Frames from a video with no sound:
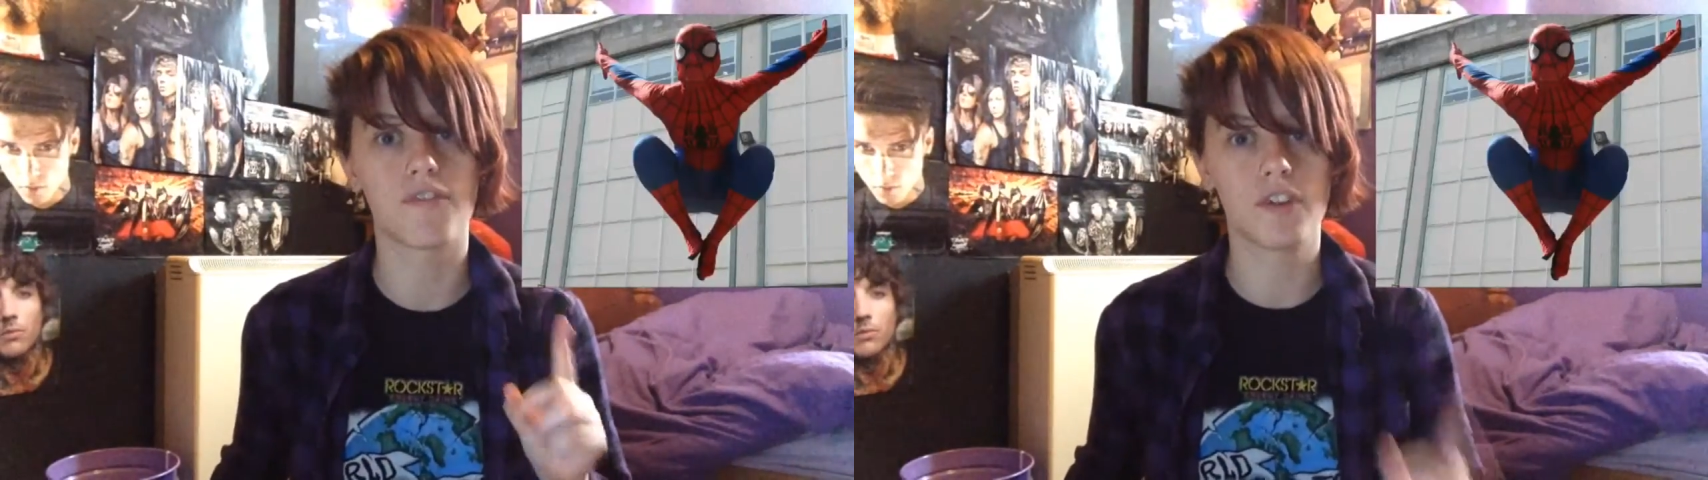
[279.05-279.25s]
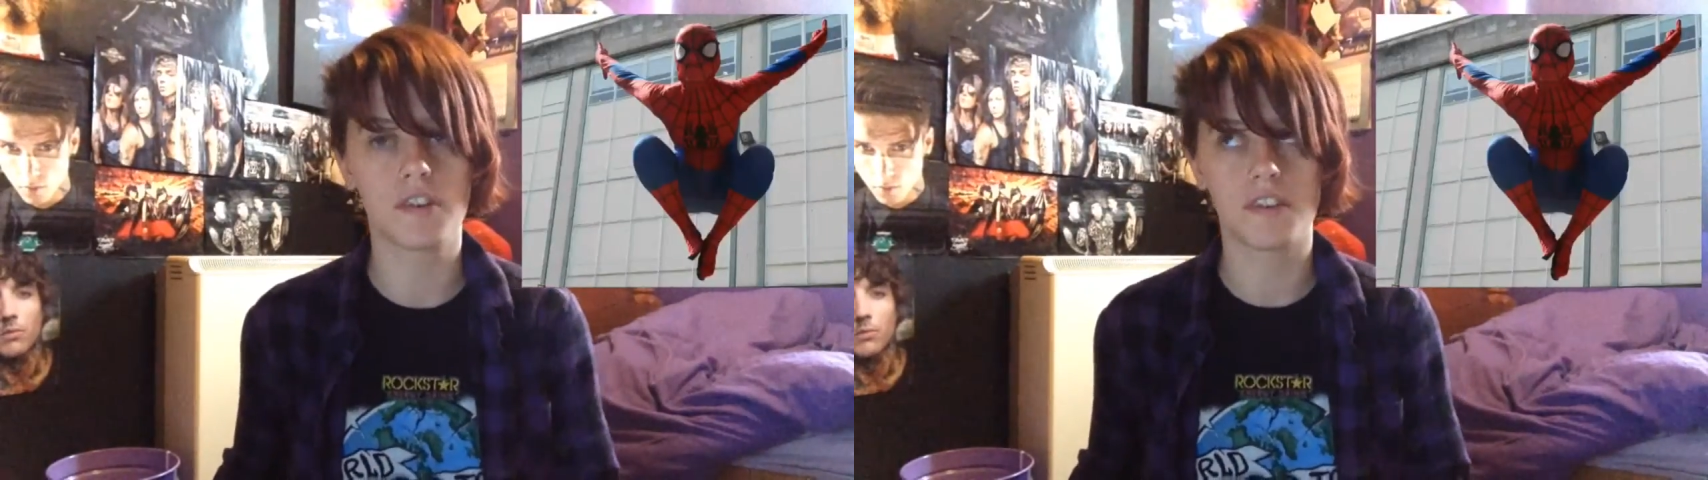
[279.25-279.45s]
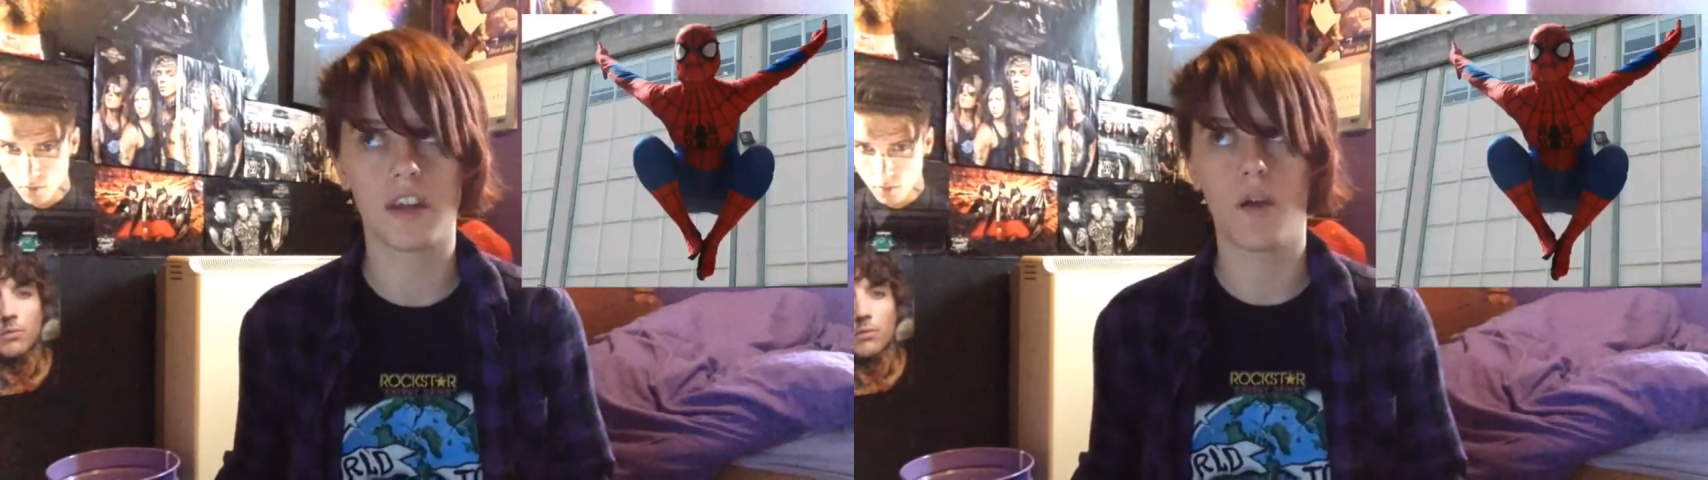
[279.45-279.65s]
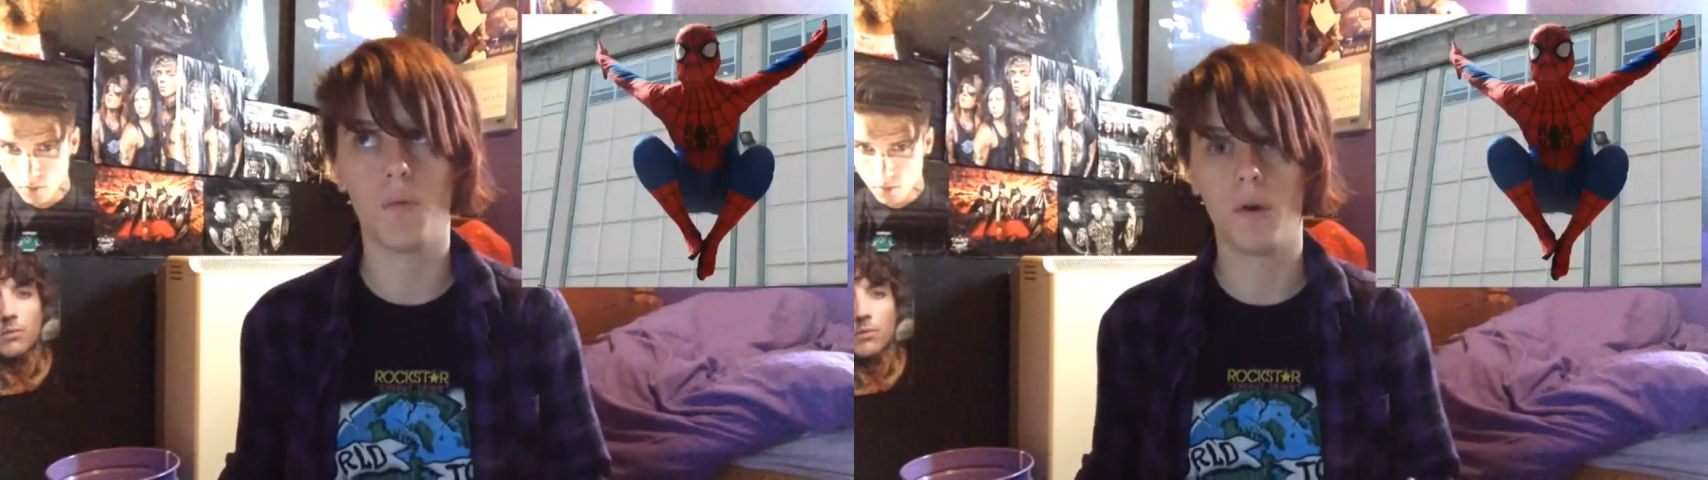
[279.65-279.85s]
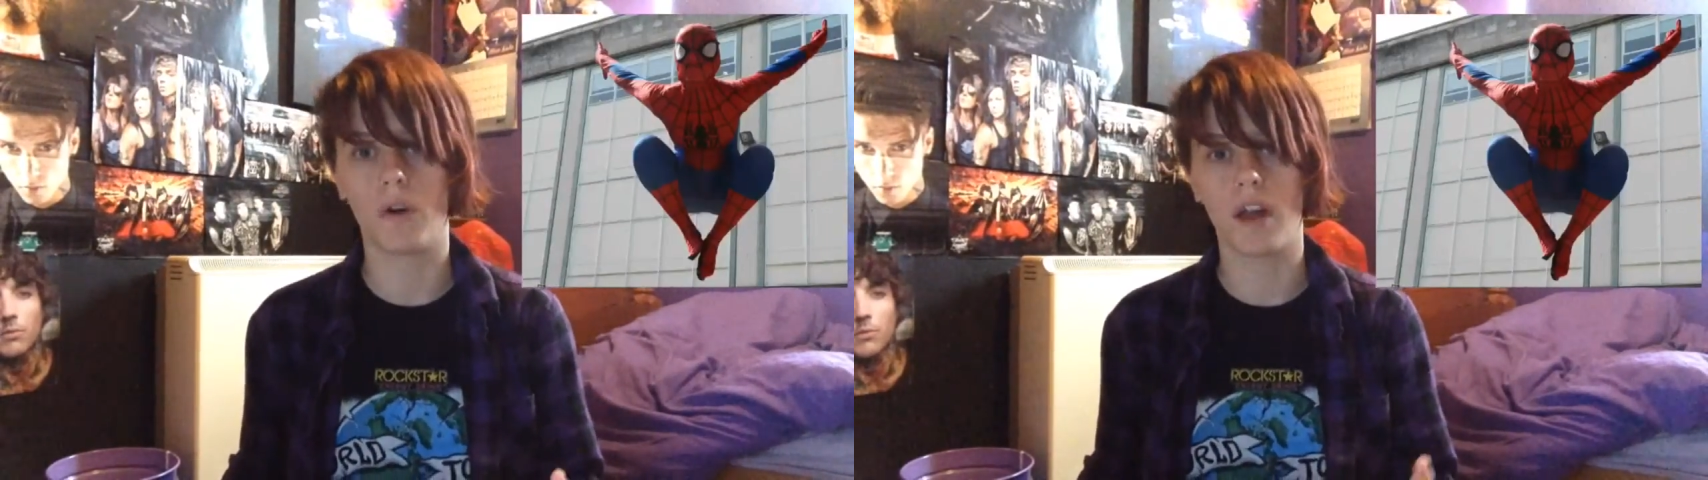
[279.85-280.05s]
the first day I
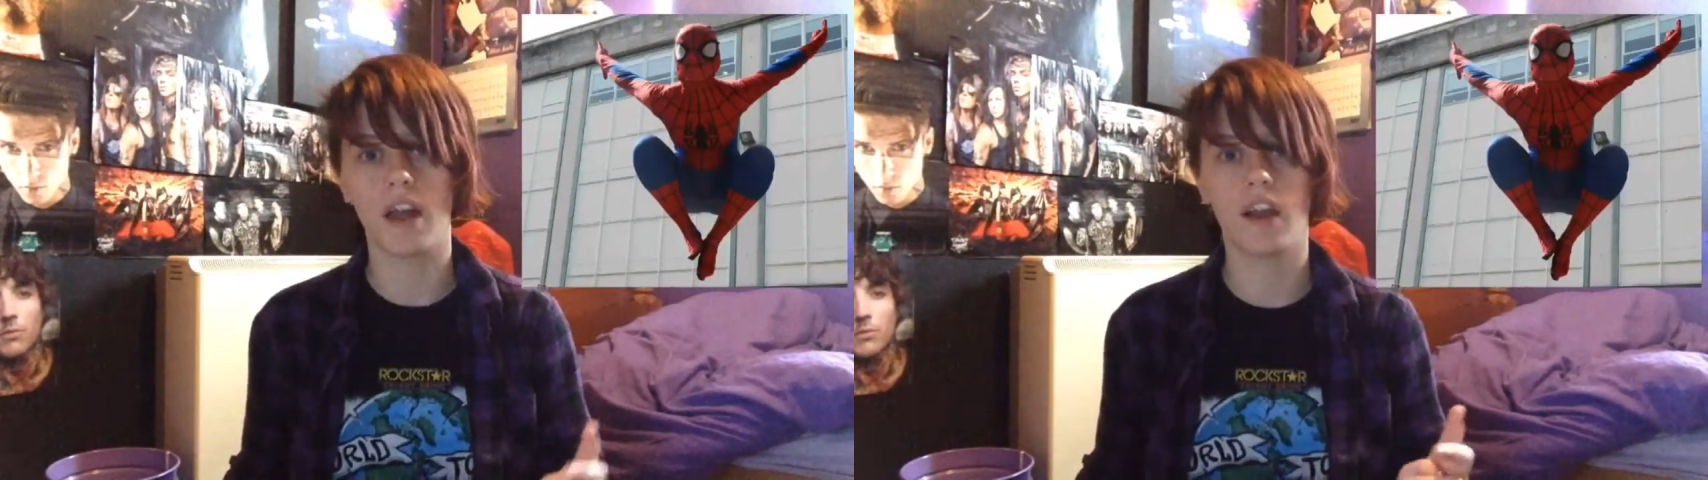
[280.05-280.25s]
wore it.